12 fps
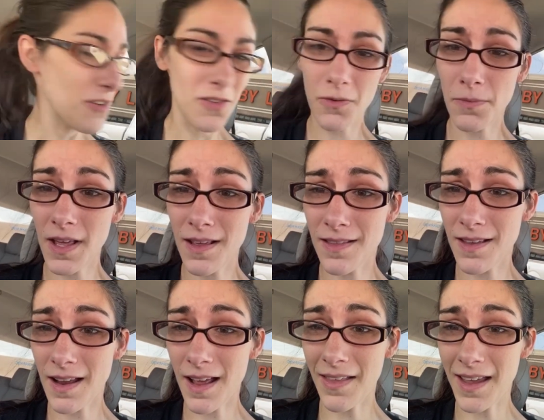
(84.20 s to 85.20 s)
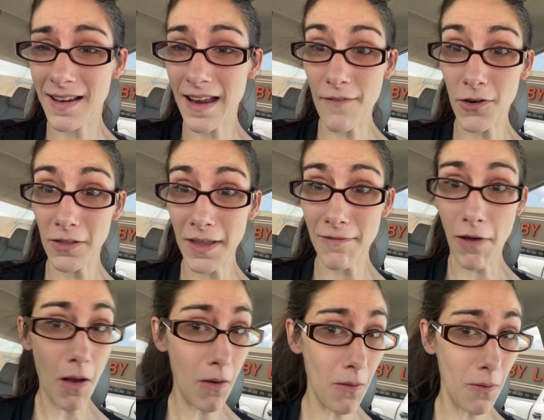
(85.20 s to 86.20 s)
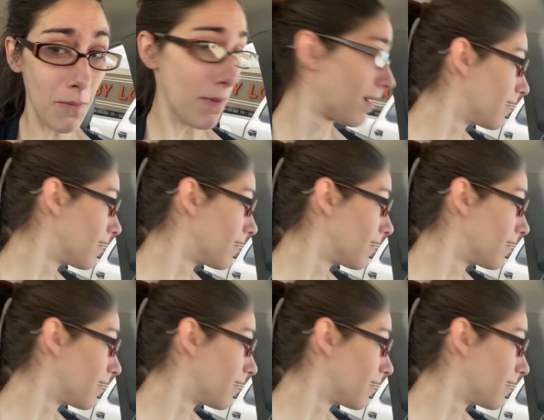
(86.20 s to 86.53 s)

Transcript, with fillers: There's a reason I like never leave home.